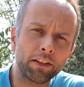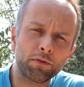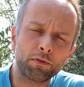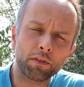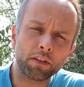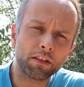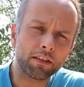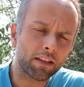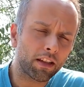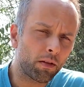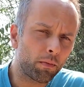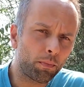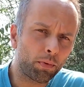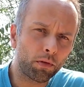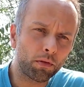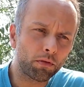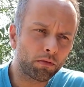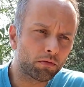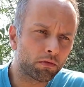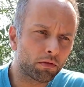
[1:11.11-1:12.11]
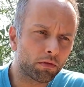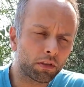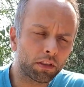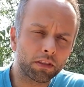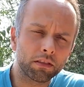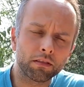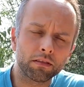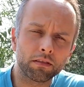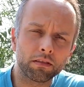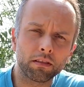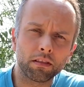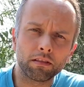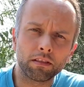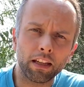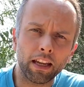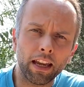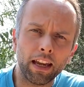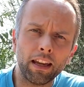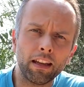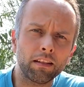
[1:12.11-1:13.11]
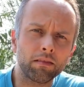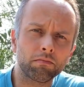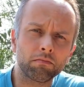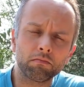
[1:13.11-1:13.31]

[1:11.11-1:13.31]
for example, during the day,